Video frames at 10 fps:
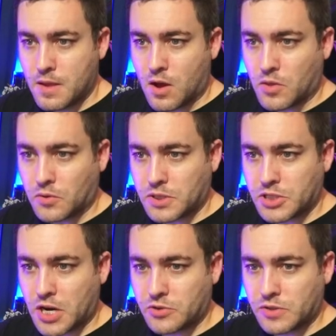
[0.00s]
Although the
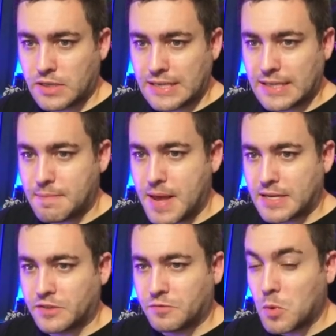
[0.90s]
Kshatriya is a
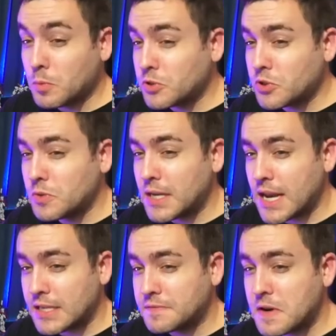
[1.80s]
massive mobile suit, it
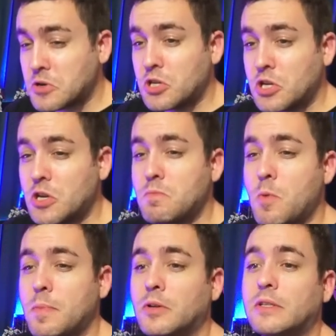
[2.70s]
has fairly good
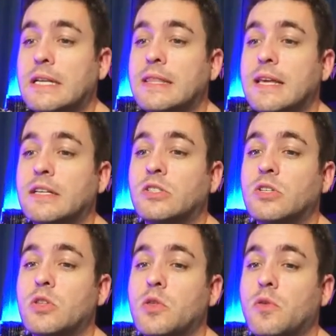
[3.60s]
mobility thanks
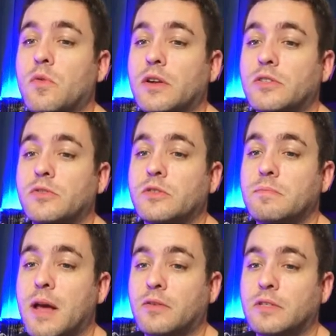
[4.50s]
to the thrusters
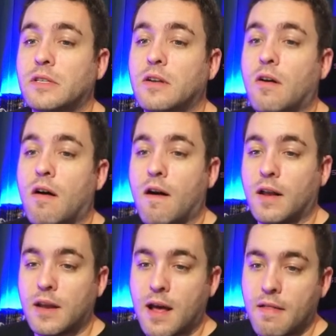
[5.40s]
mounted
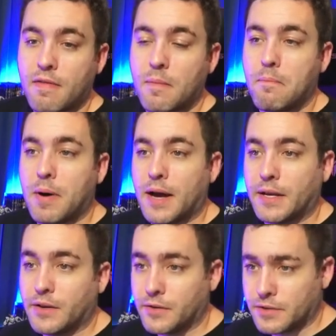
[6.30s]
on the
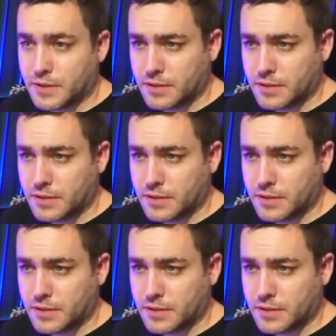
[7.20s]
binders.